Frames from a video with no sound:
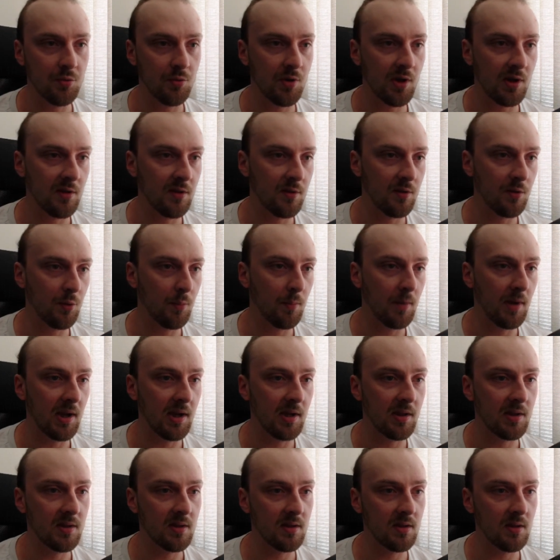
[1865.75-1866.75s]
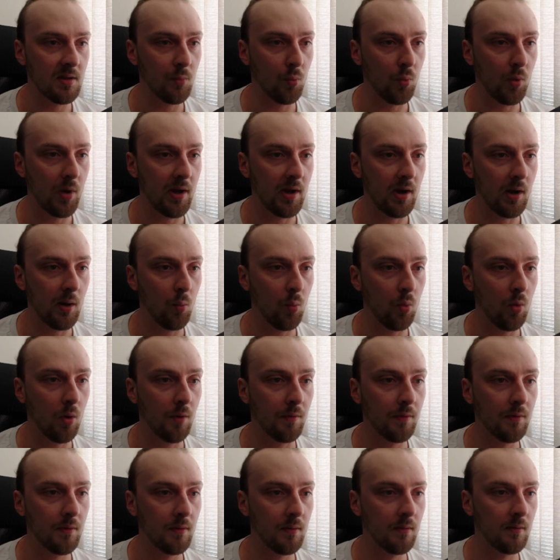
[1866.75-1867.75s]
that to make it the way I
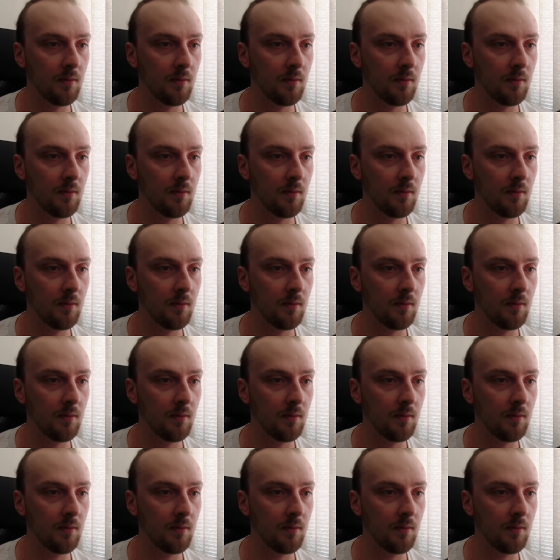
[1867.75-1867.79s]
want.